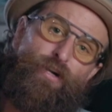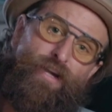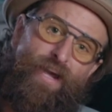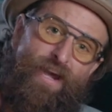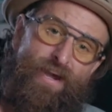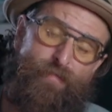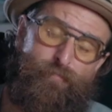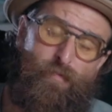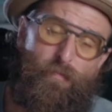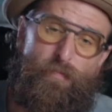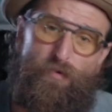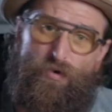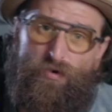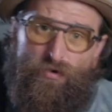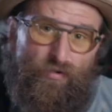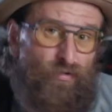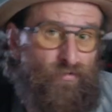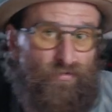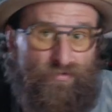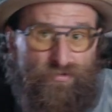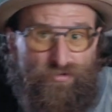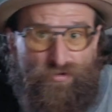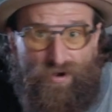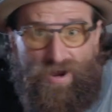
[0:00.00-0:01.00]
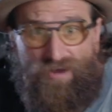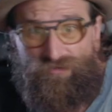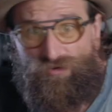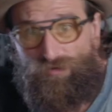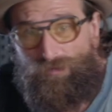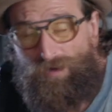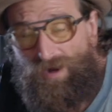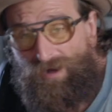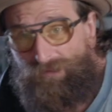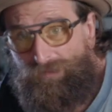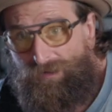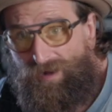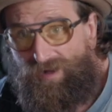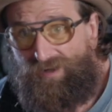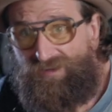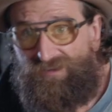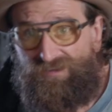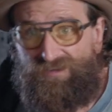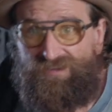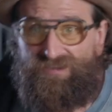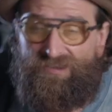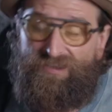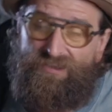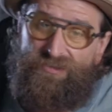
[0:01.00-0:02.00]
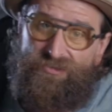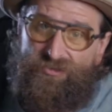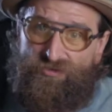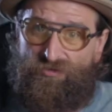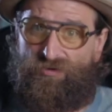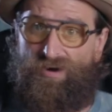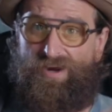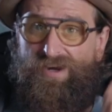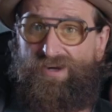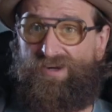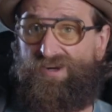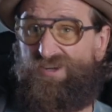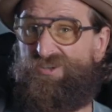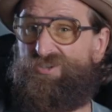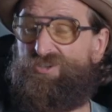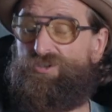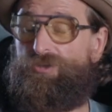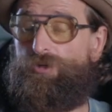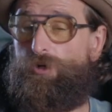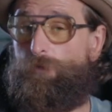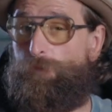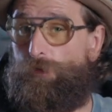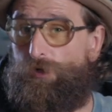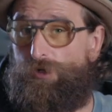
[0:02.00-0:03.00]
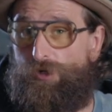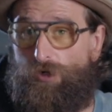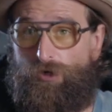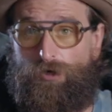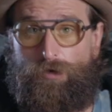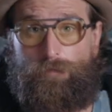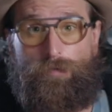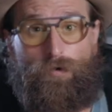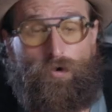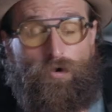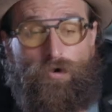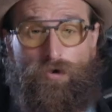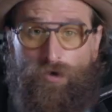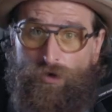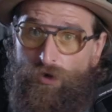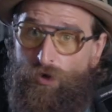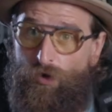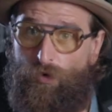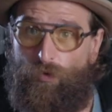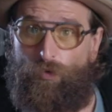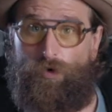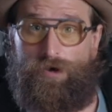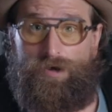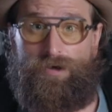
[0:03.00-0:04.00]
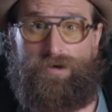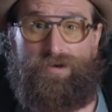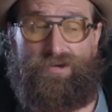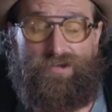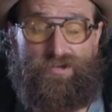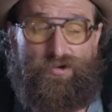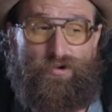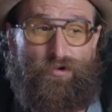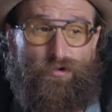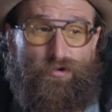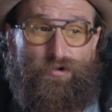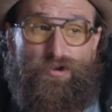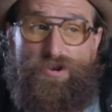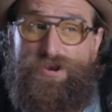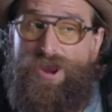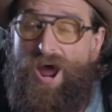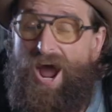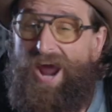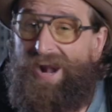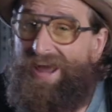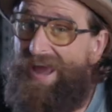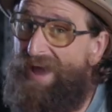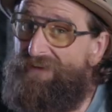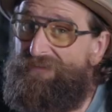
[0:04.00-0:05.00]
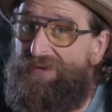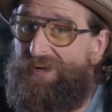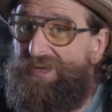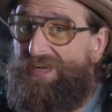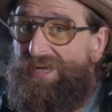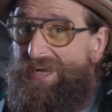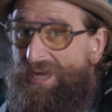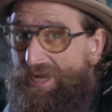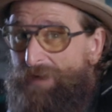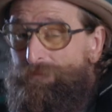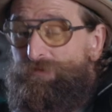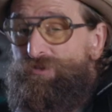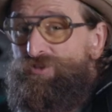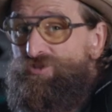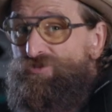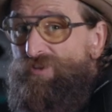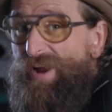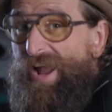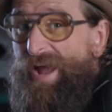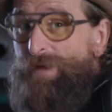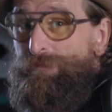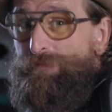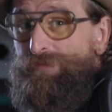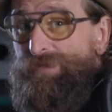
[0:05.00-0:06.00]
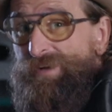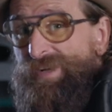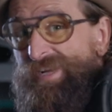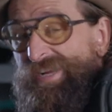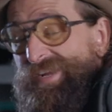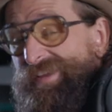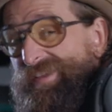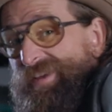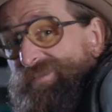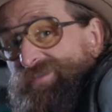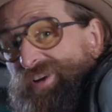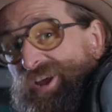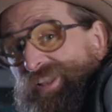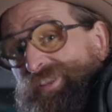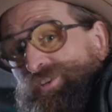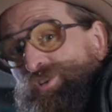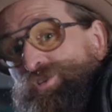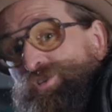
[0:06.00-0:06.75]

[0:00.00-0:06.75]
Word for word: capable travel backpack. This thing's great. Super durable, when you're not having a hip strap, they've got